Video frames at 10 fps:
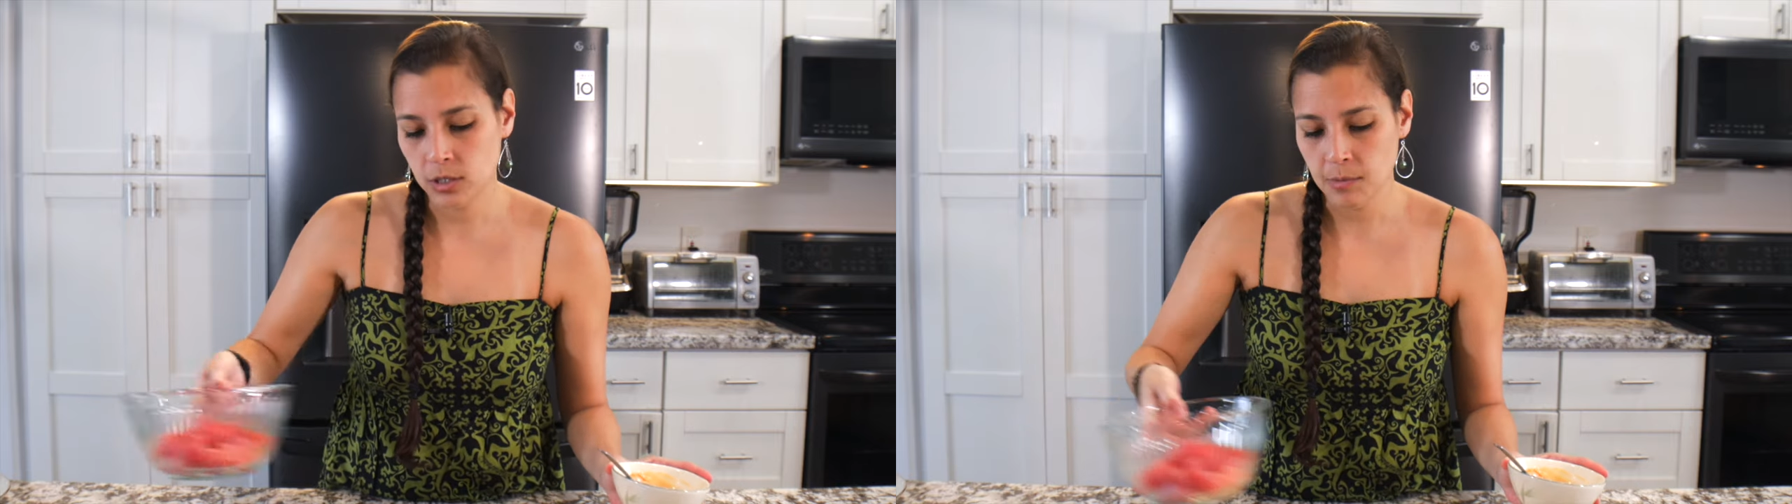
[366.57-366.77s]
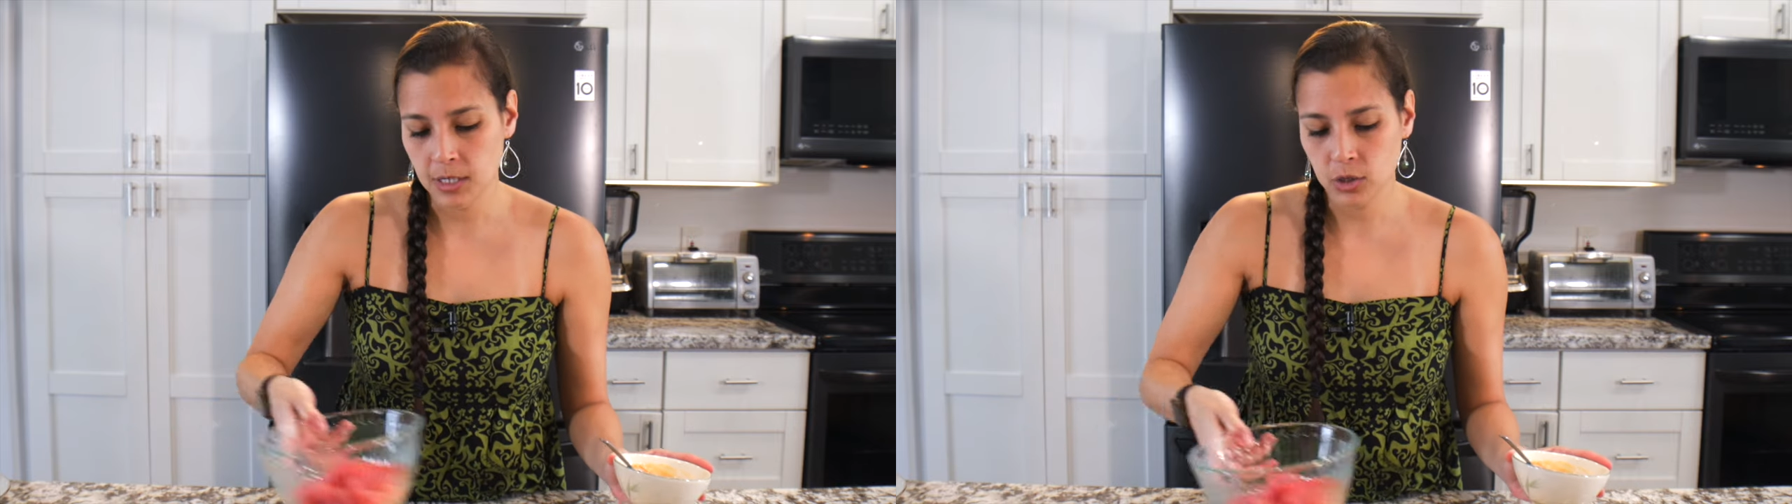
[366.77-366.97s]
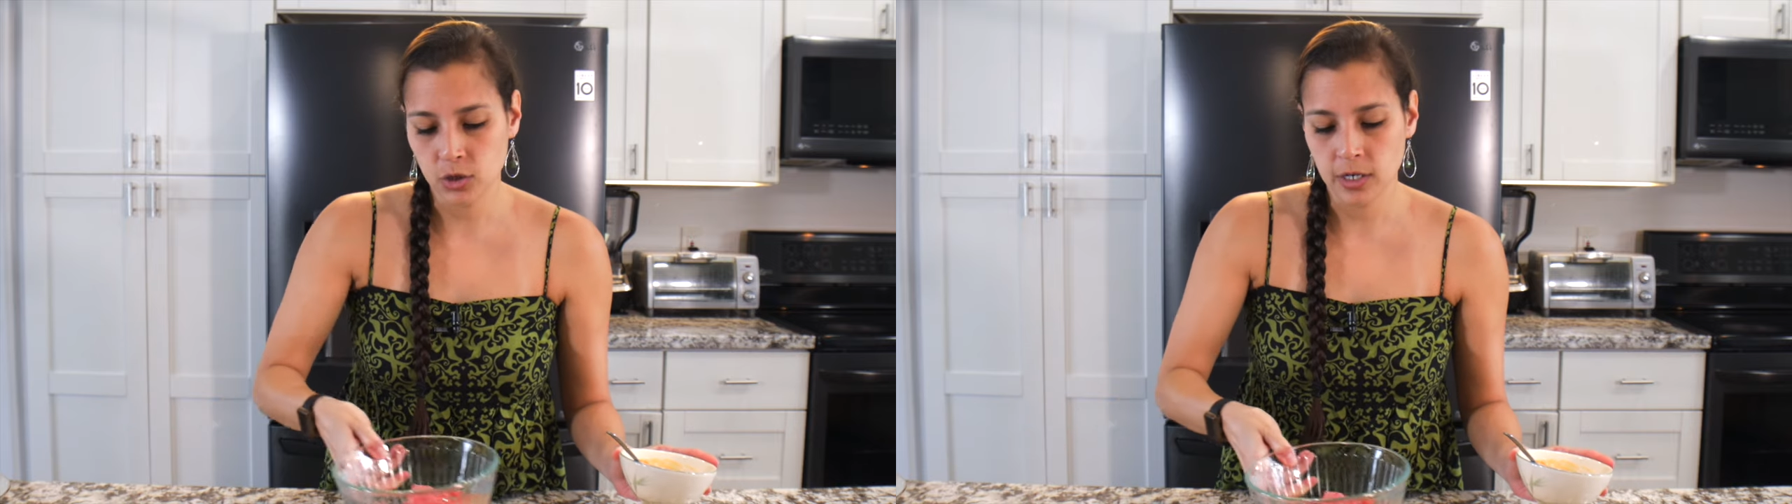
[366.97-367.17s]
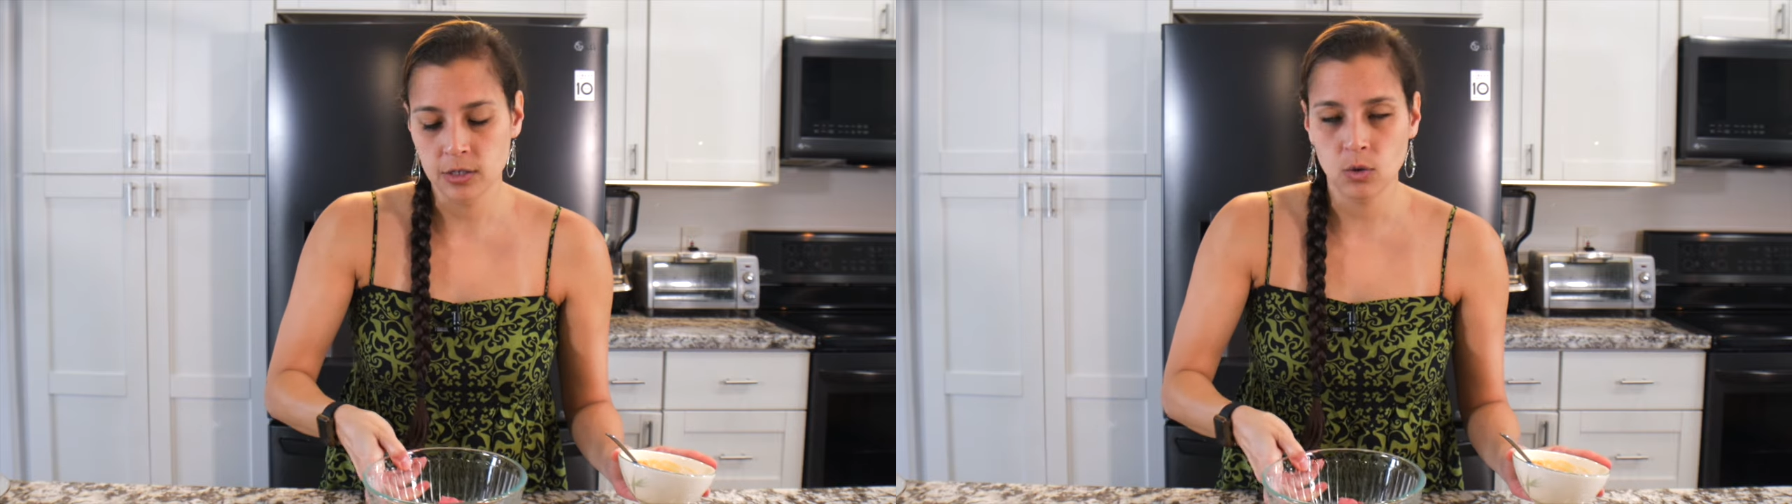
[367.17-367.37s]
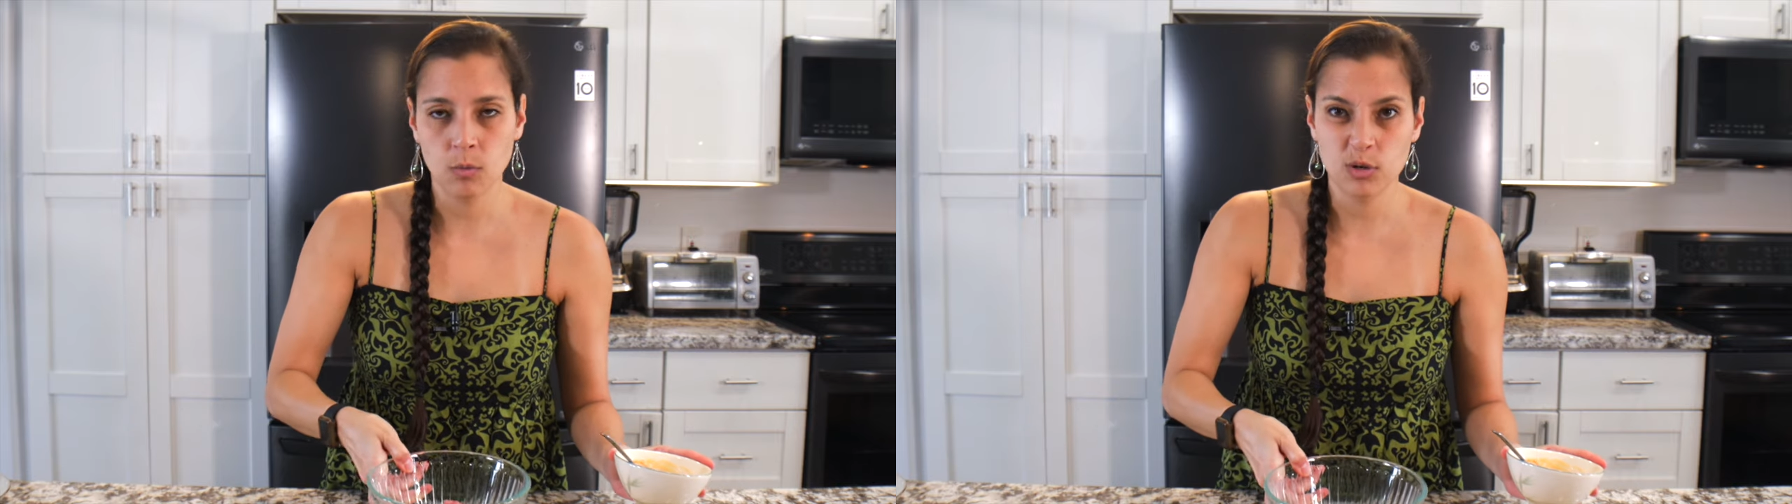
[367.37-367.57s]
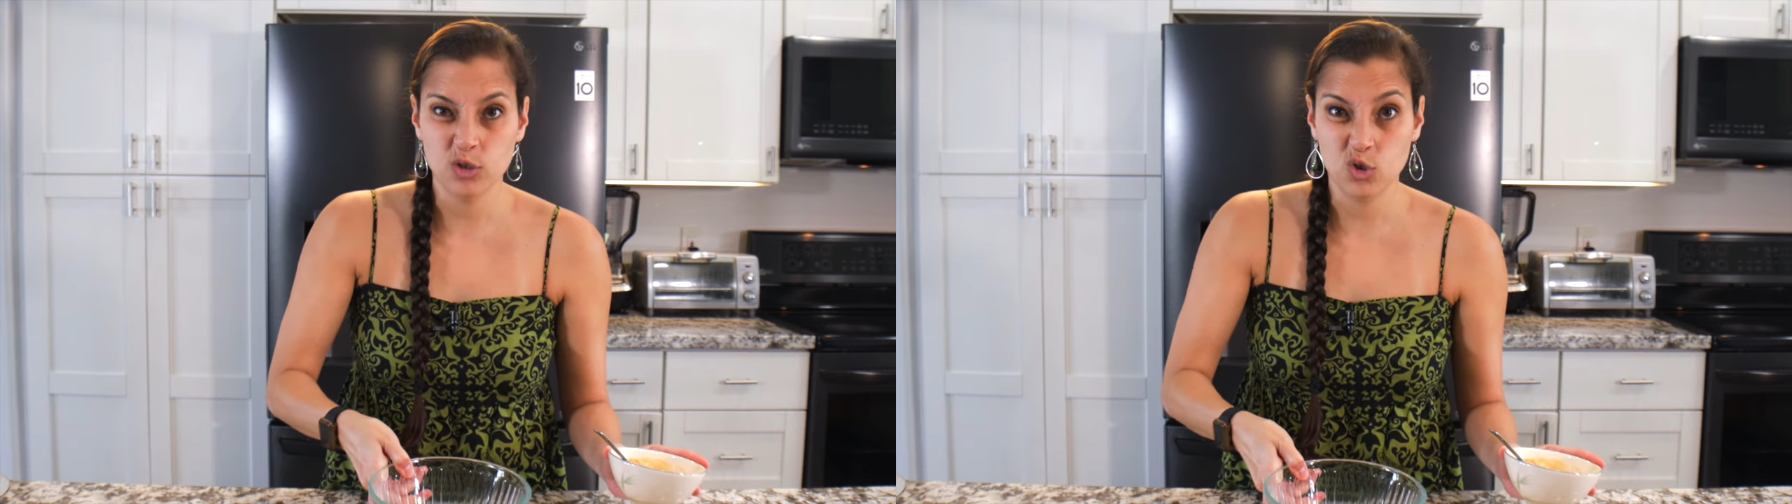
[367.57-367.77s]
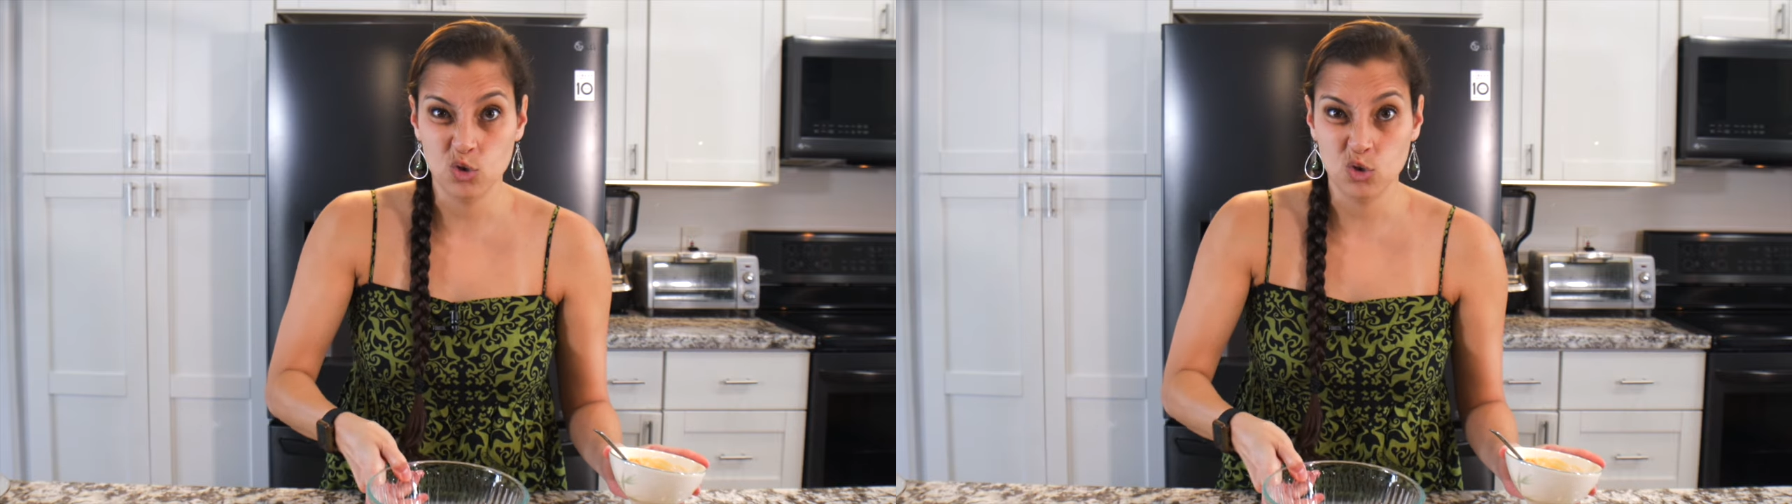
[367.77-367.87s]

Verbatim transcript: to make sure I don't put